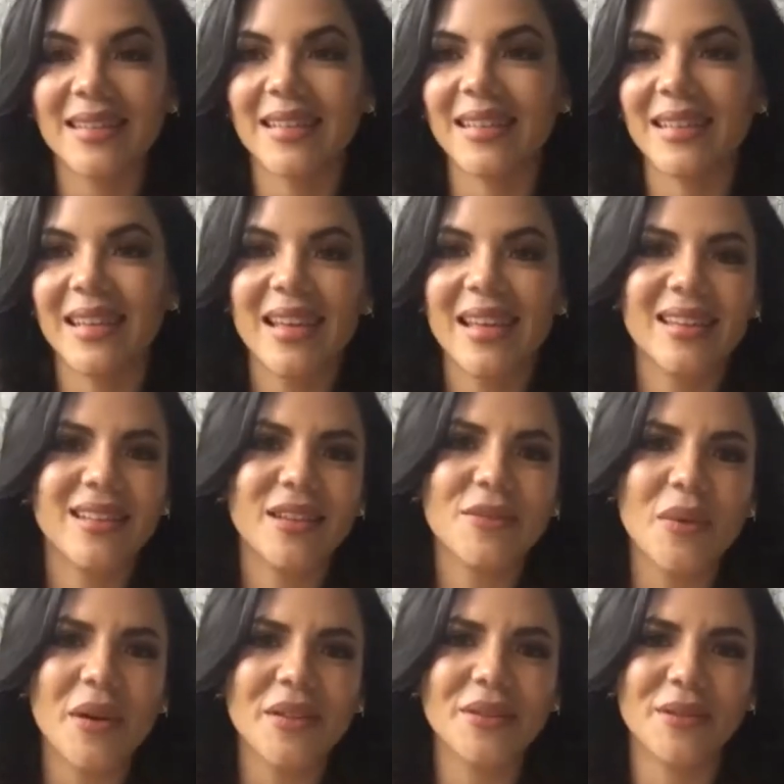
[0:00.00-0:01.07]
and that's
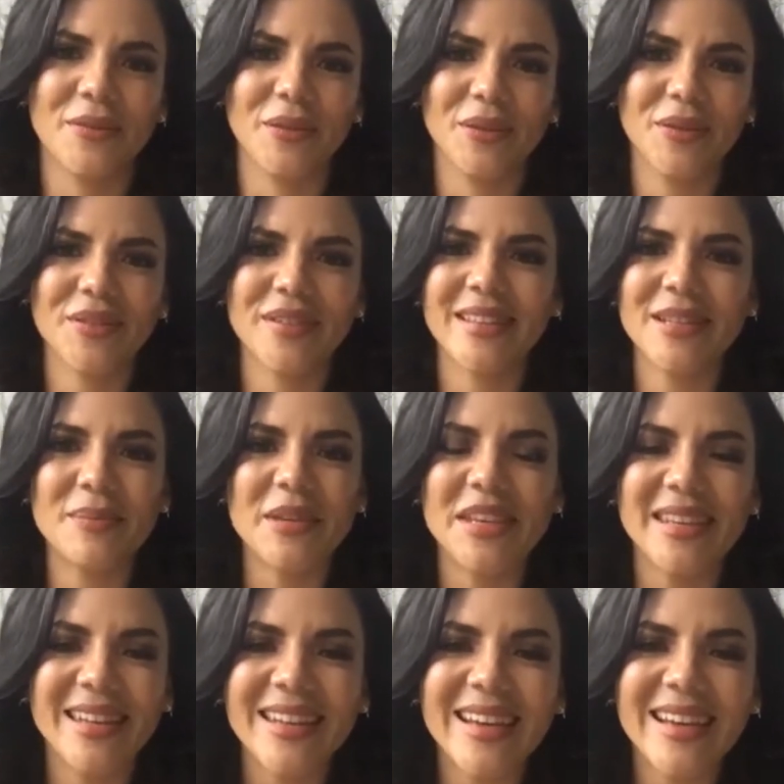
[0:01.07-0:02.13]
wonderful because at the
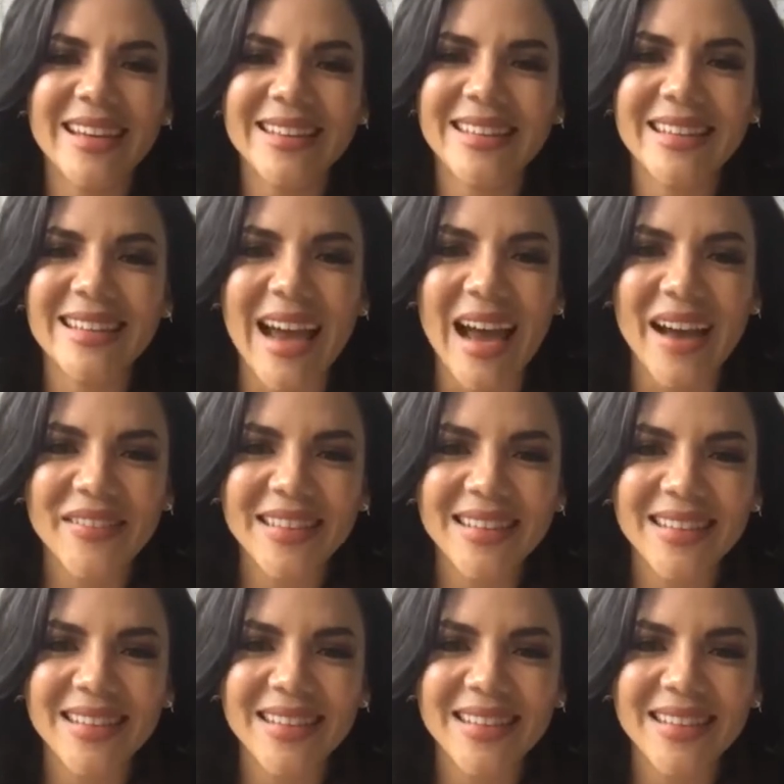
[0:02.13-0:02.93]
beginning I didn't have it.